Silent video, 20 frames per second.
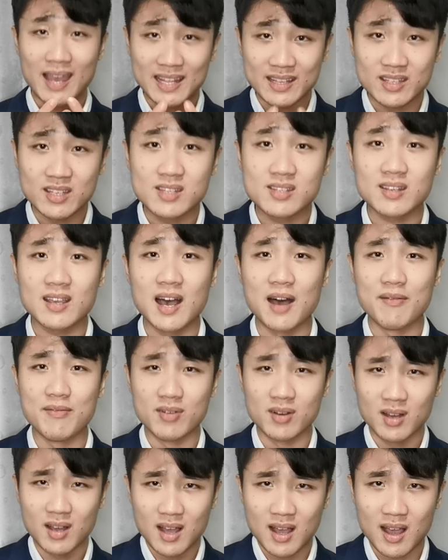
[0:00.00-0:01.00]
and
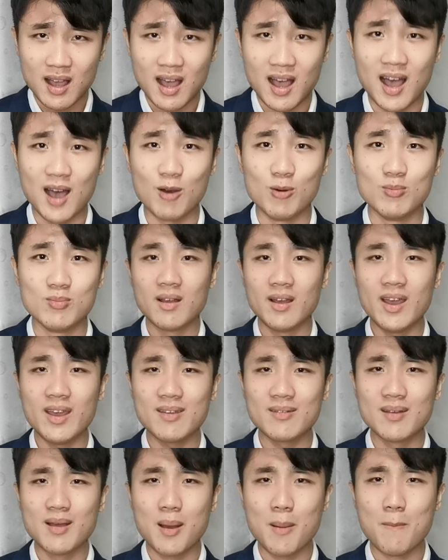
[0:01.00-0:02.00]
discover how.
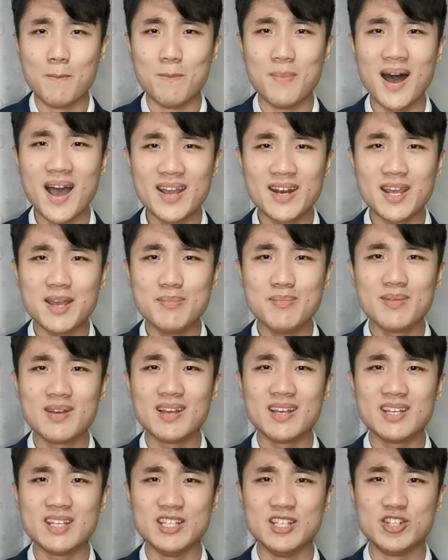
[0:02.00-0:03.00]
Hey, my name
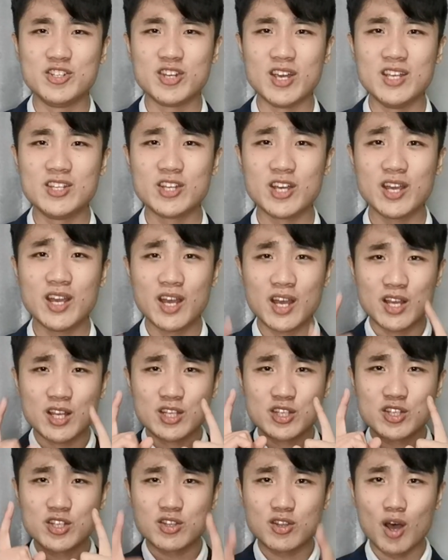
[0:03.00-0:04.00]
is Jay Jae,
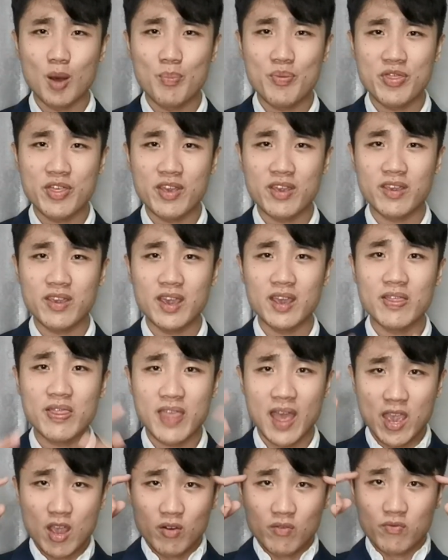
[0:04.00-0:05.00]
stop
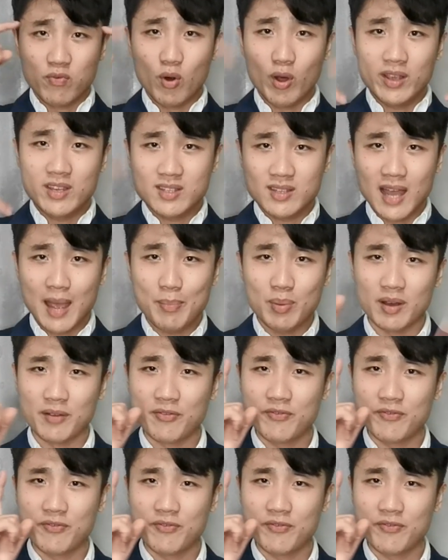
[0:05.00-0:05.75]
thinking that your voice type